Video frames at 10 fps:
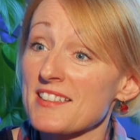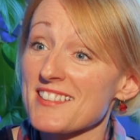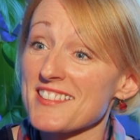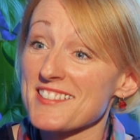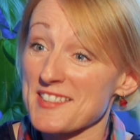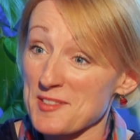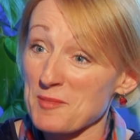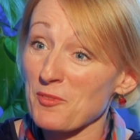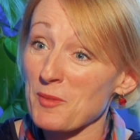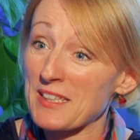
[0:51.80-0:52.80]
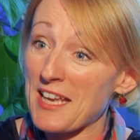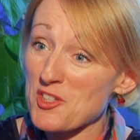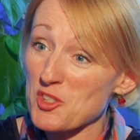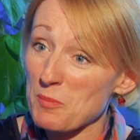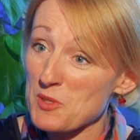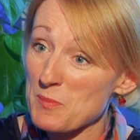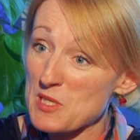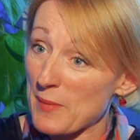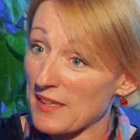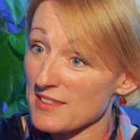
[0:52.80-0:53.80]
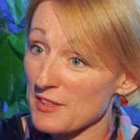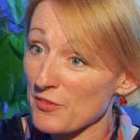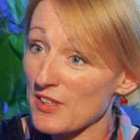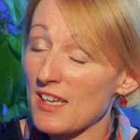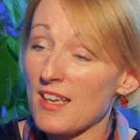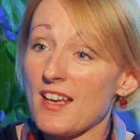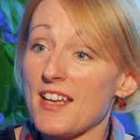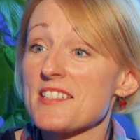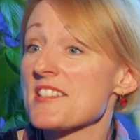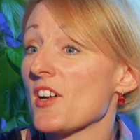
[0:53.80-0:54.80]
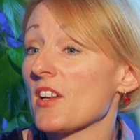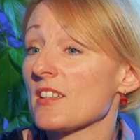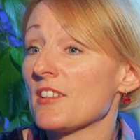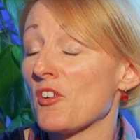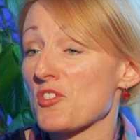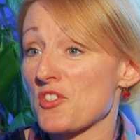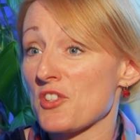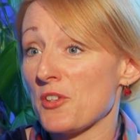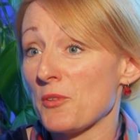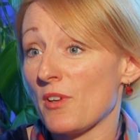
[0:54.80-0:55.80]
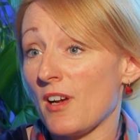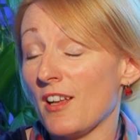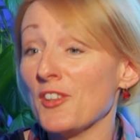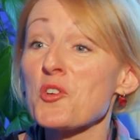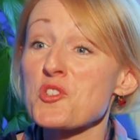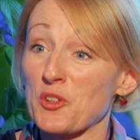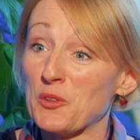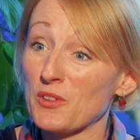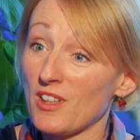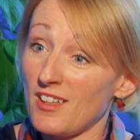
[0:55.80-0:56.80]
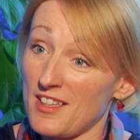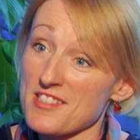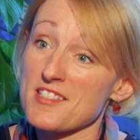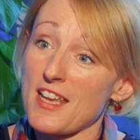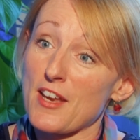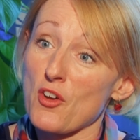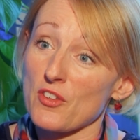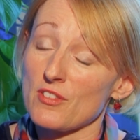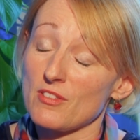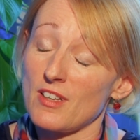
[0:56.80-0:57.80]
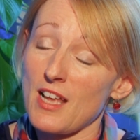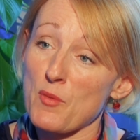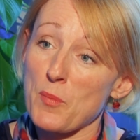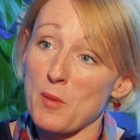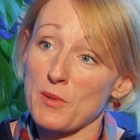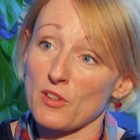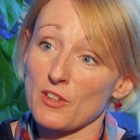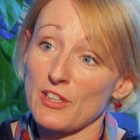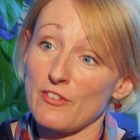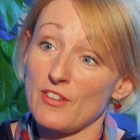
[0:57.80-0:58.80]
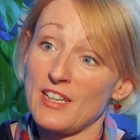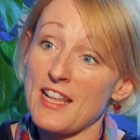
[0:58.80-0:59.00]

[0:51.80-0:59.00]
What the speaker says: the system from a gas shipper's perspective and decided not to do law school and to stay on and have a permanent career in